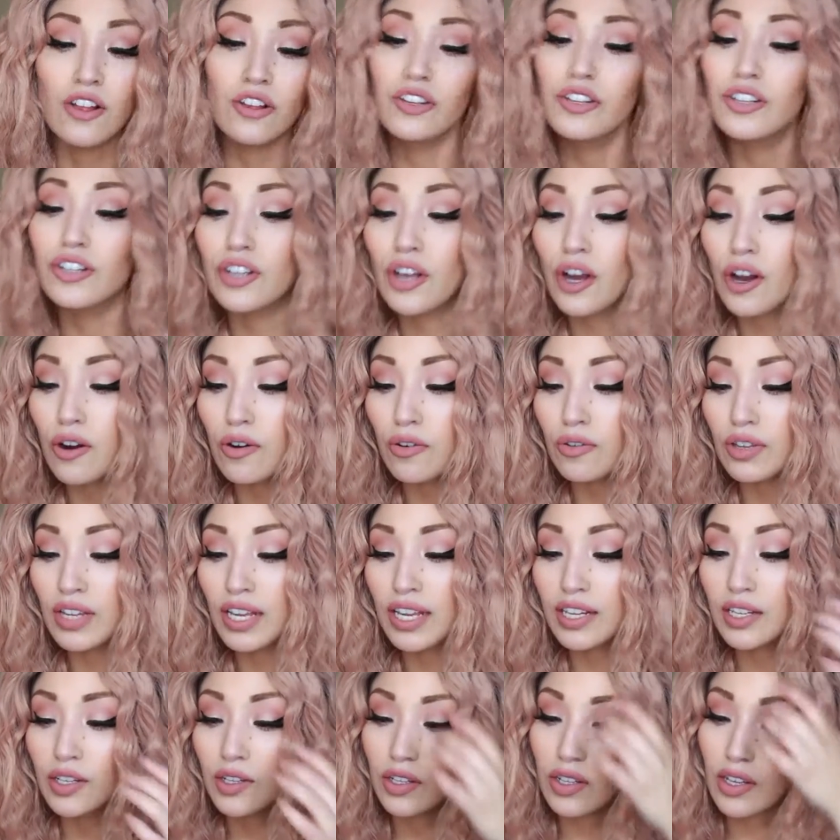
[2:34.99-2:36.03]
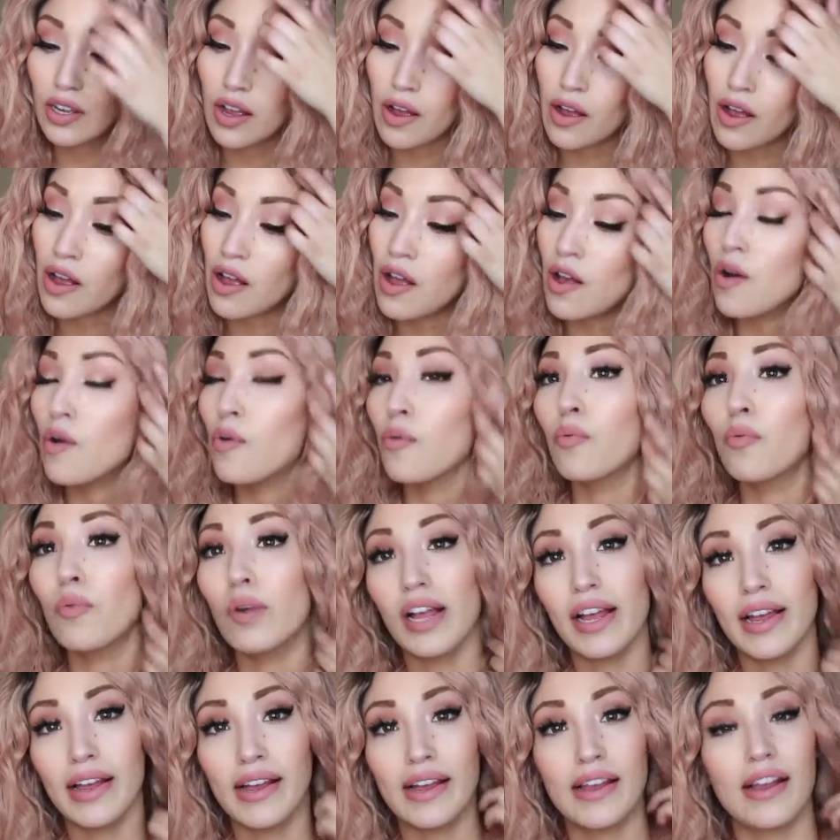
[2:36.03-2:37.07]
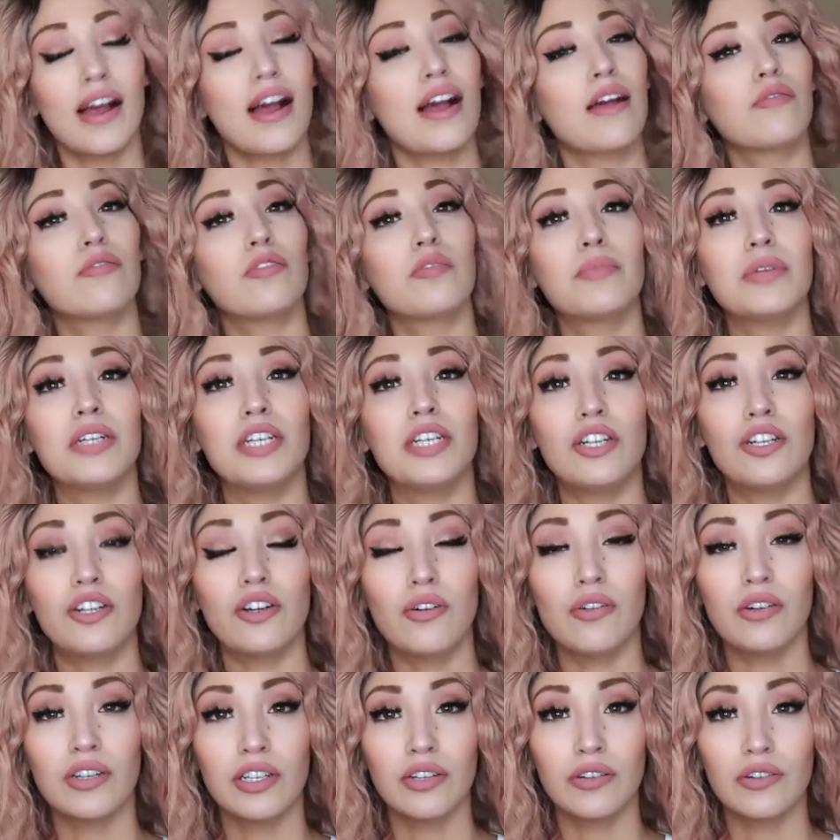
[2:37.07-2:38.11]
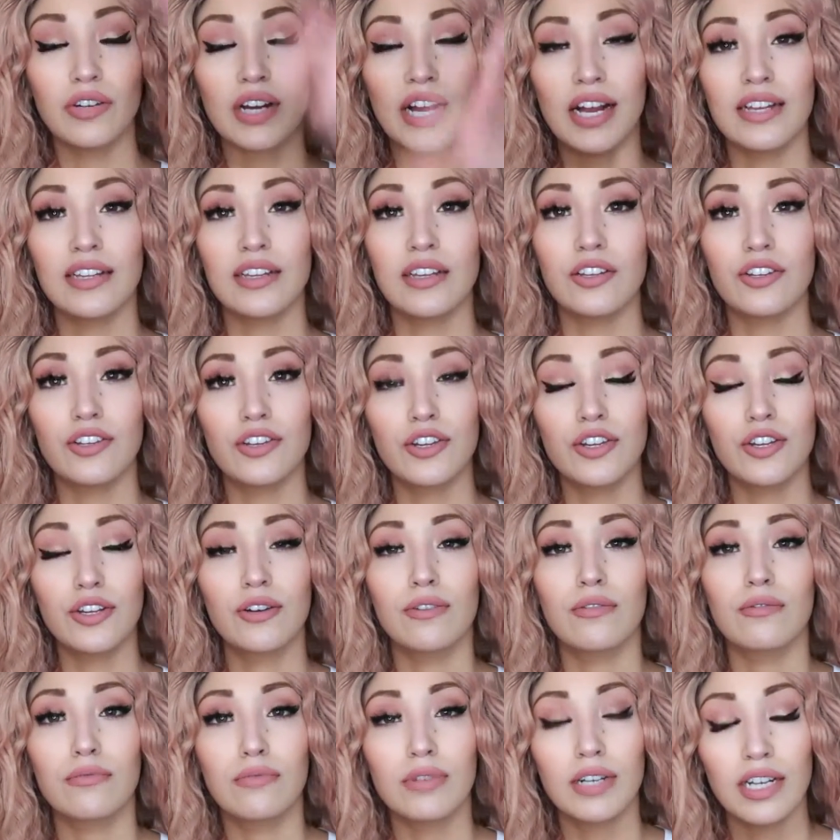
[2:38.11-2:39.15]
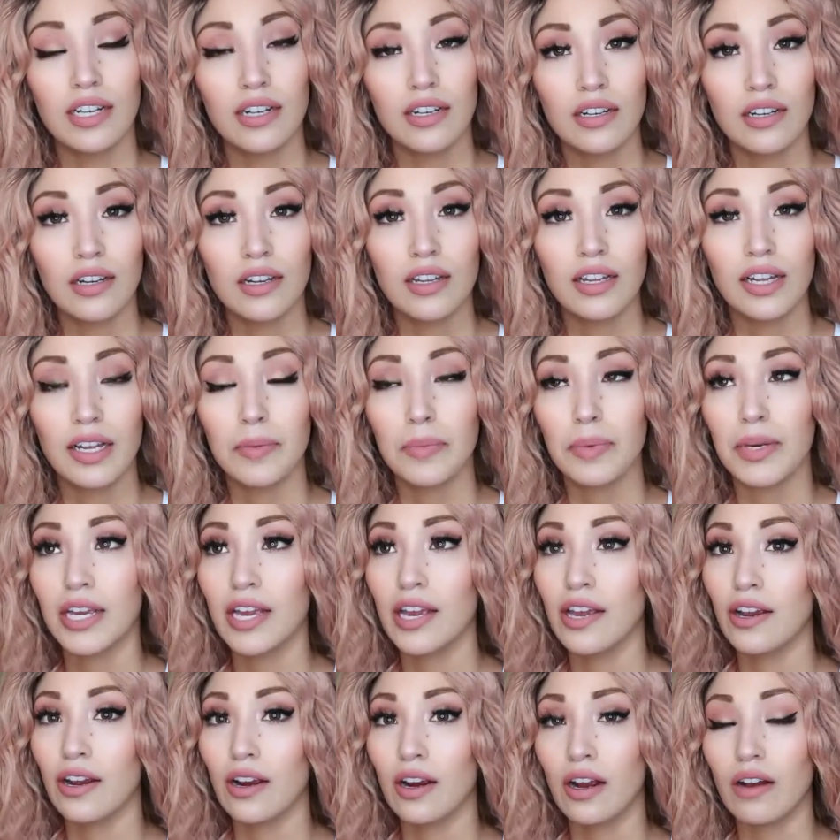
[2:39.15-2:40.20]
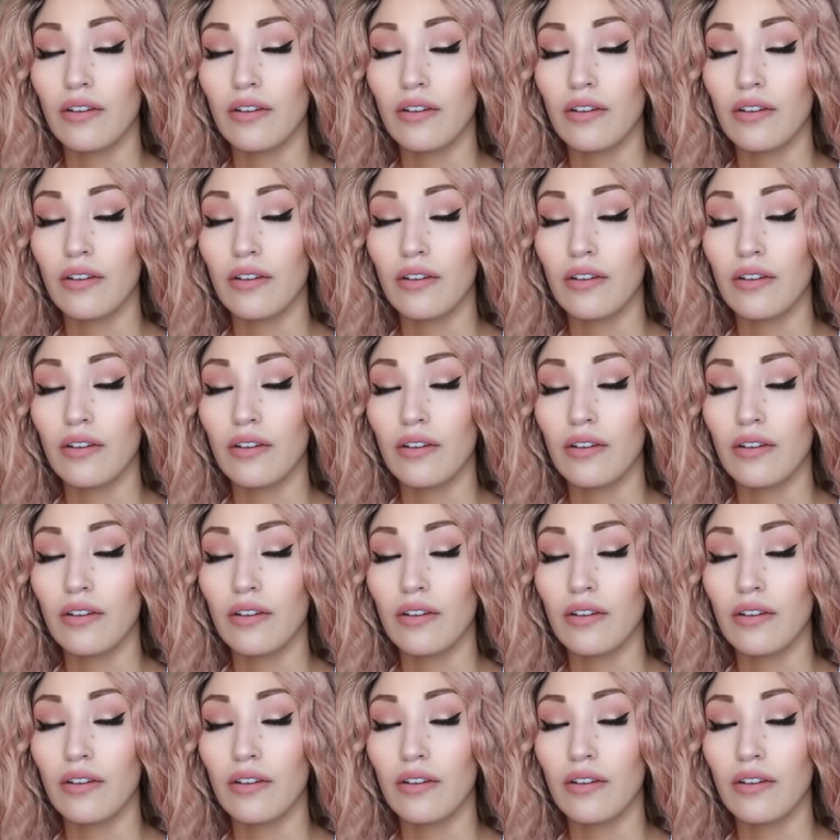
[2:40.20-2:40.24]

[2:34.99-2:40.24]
So this wig. I will be showing you guys a screen clip here